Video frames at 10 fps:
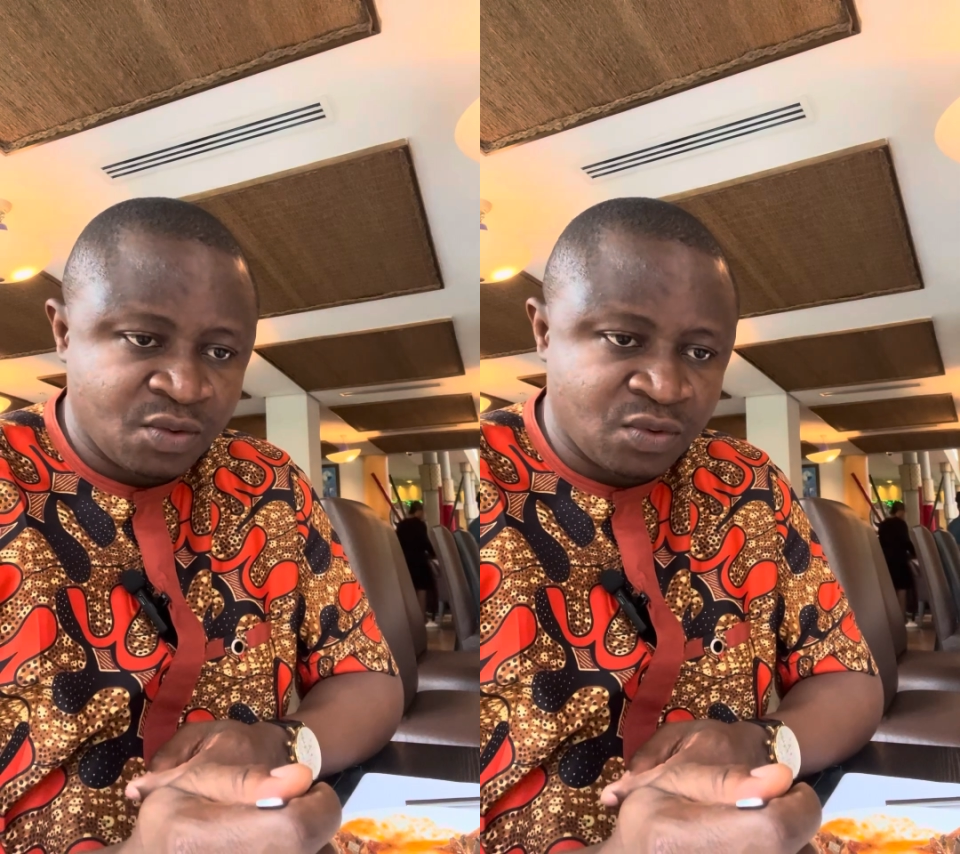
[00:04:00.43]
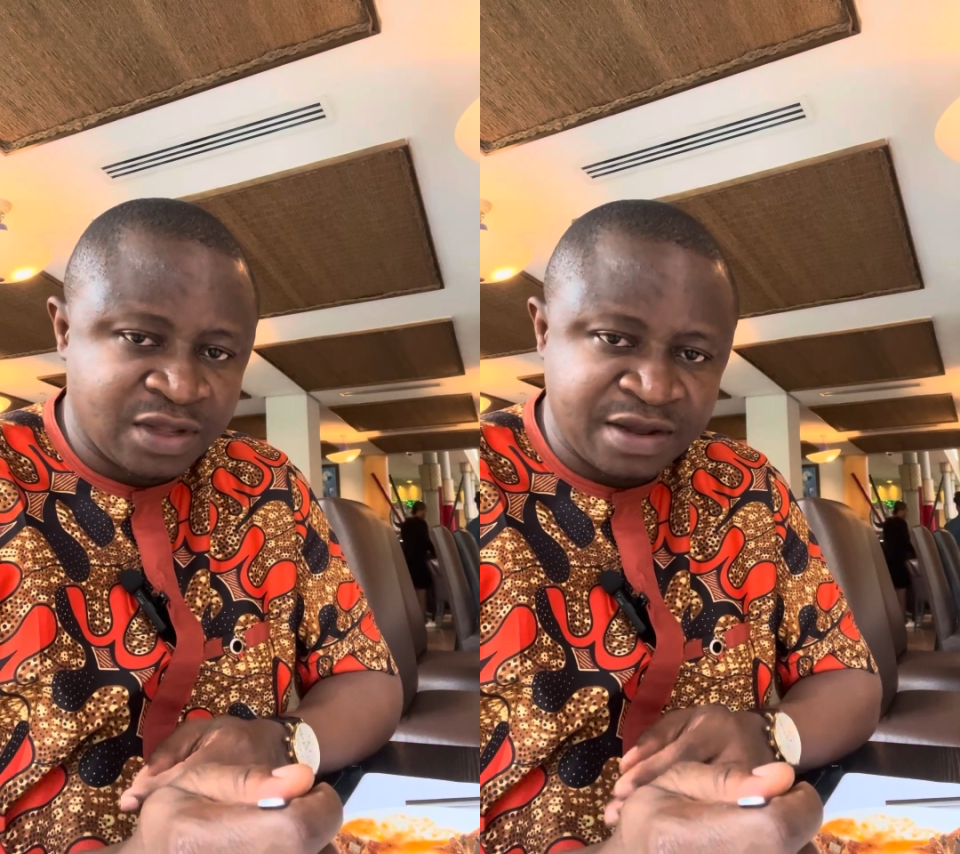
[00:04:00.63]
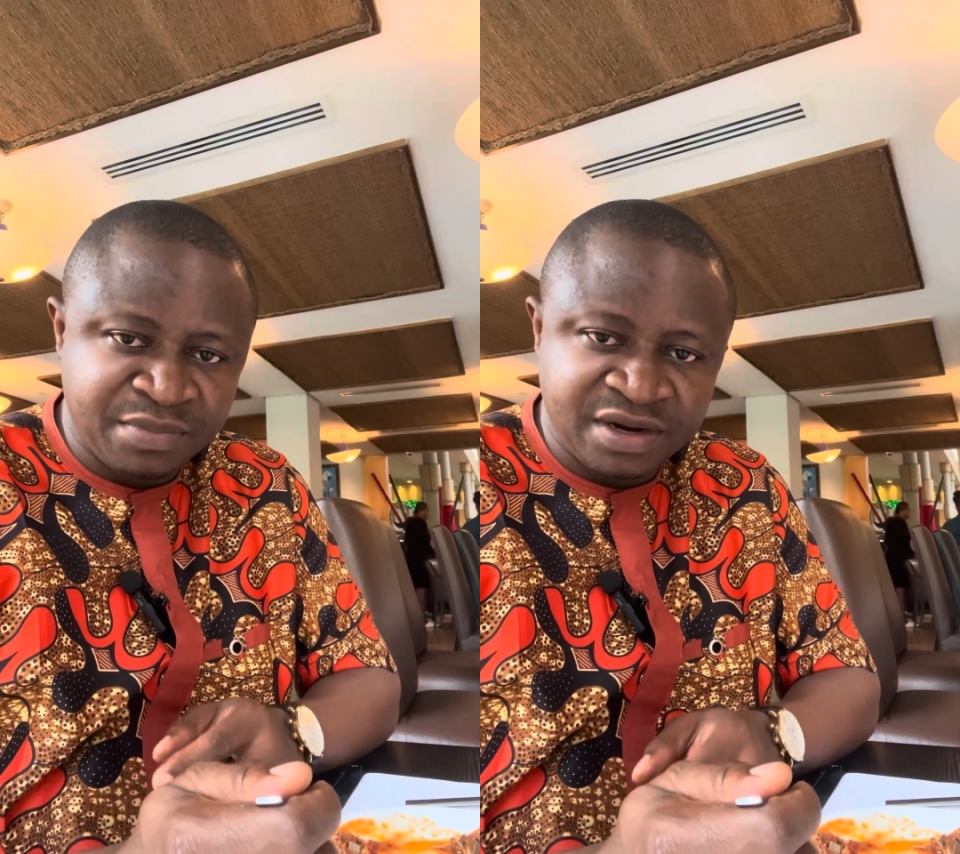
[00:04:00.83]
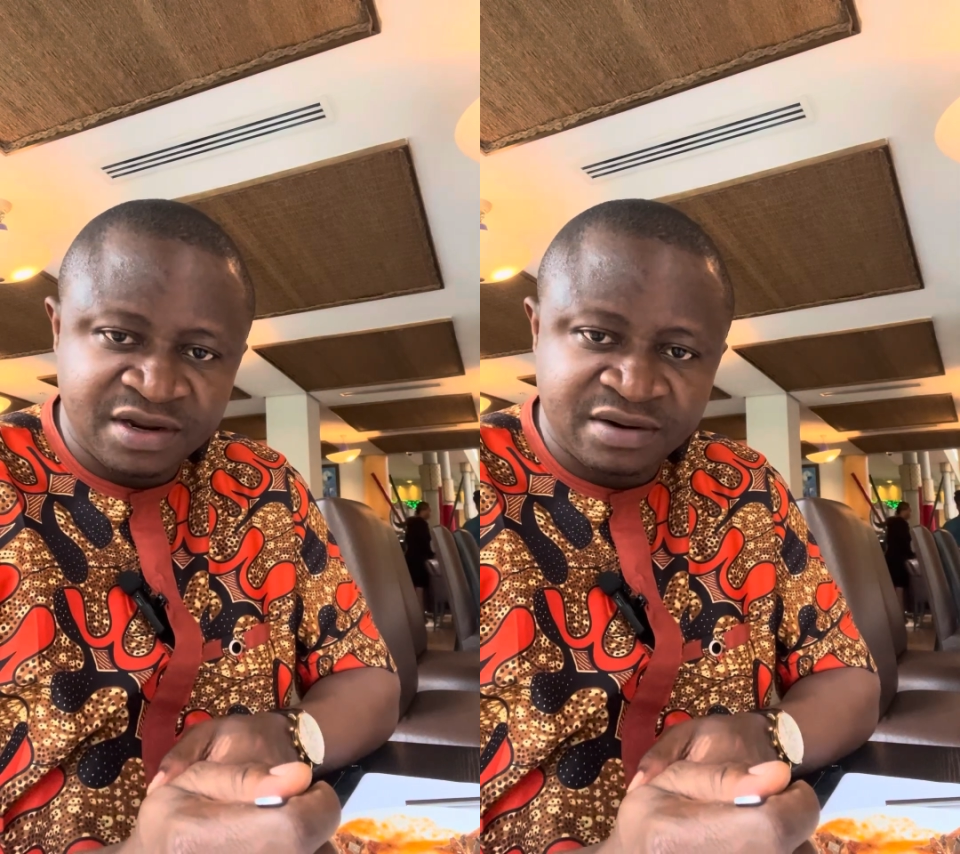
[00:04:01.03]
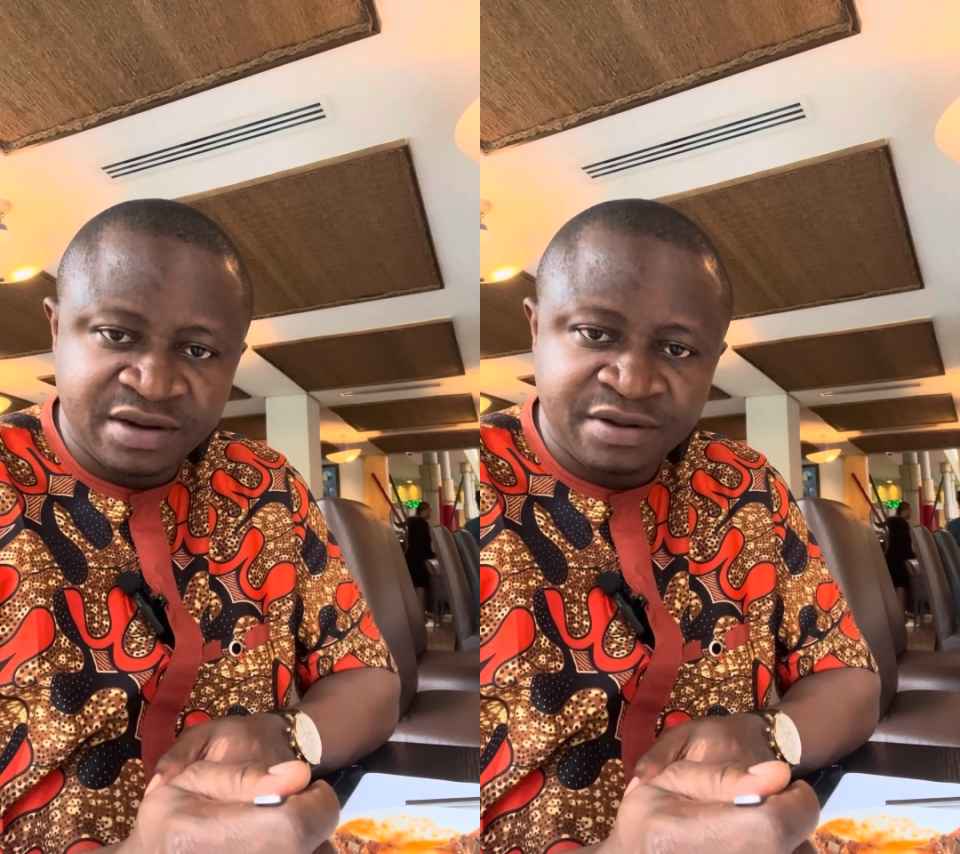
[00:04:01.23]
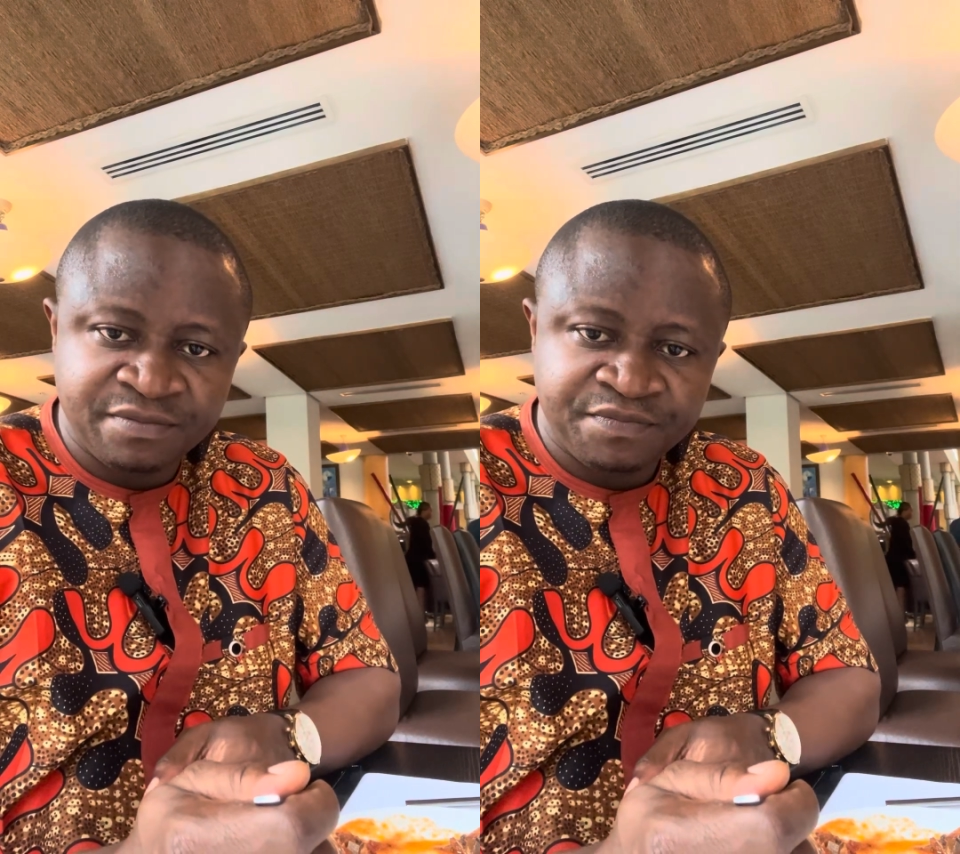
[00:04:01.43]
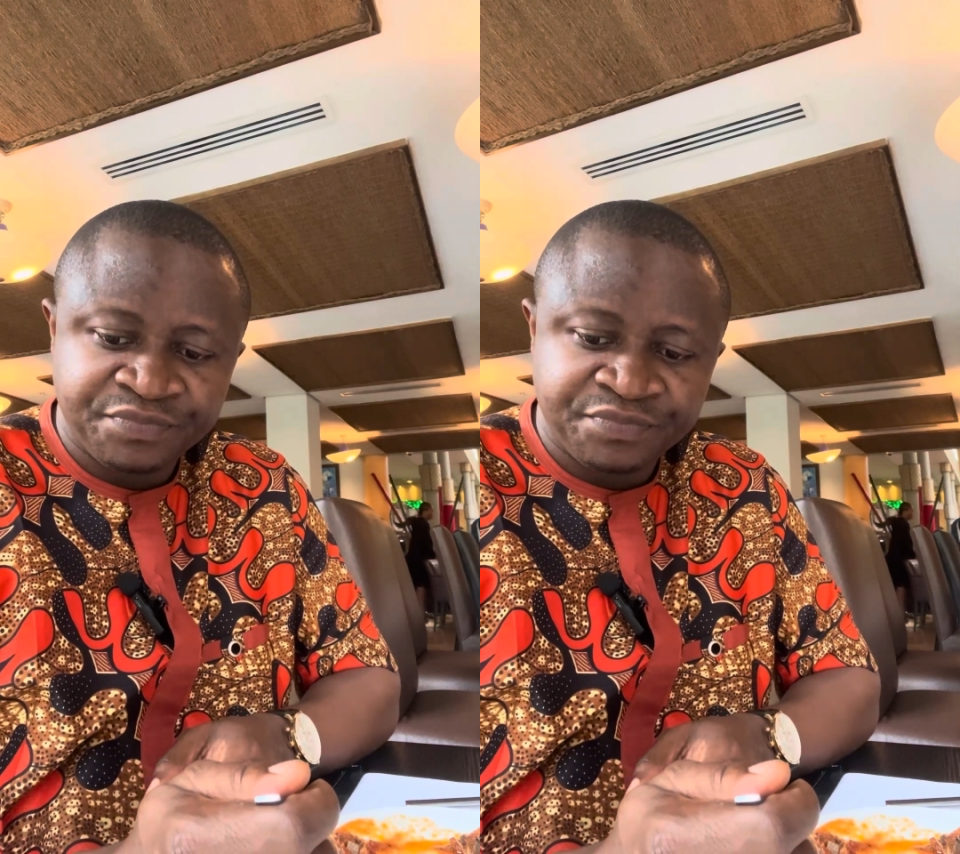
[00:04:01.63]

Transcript: whether immediately